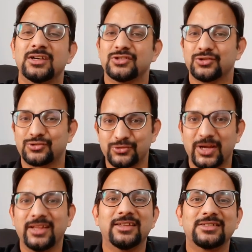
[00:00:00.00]
So today
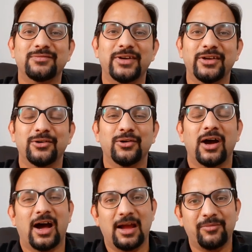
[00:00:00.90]
in this
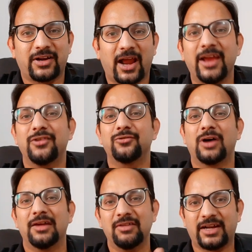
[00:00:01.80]
video I
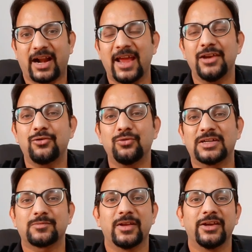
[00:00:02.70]
will try to
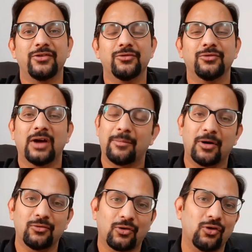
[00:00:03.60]
explain you
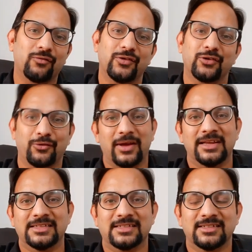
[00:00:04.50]
about all of your
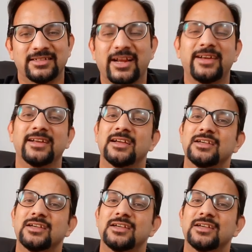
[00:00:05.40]
queries, right?